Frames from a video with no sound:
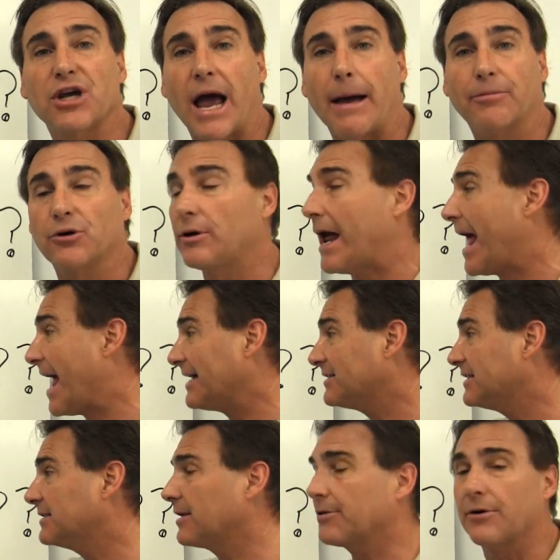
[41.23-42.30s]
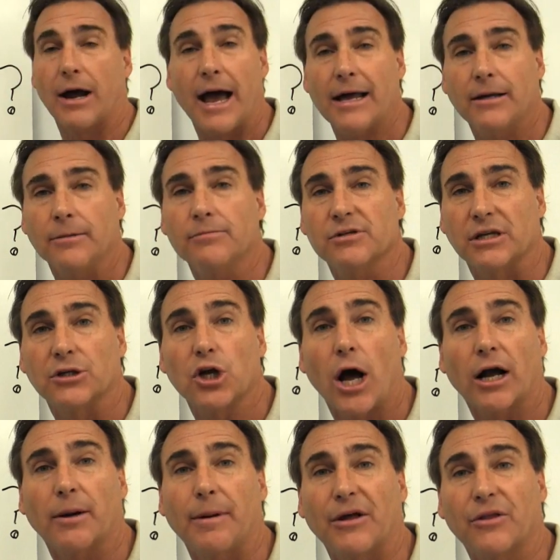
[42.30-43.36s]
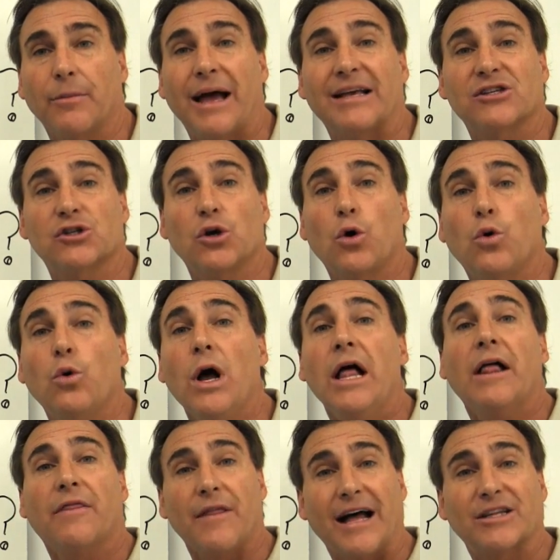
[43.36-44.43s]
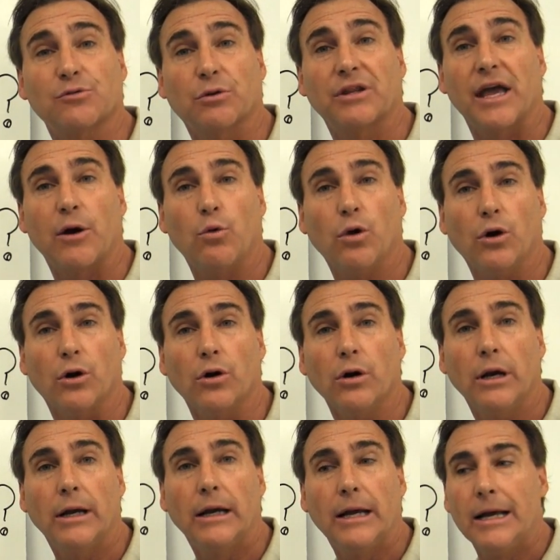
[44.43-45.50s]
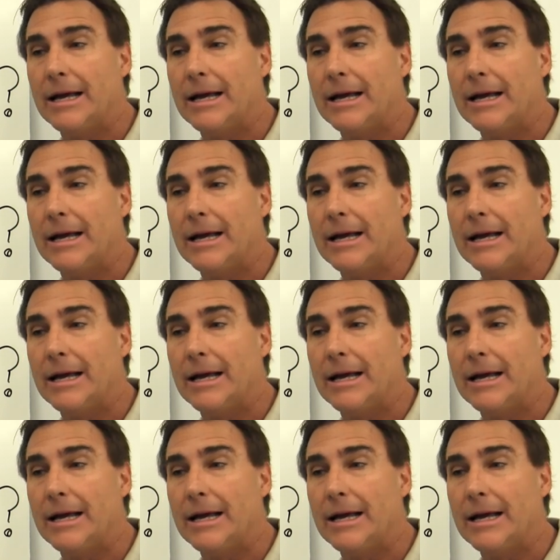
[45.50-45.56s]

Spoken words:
chapter as these other items and talk about them as though that's what they were.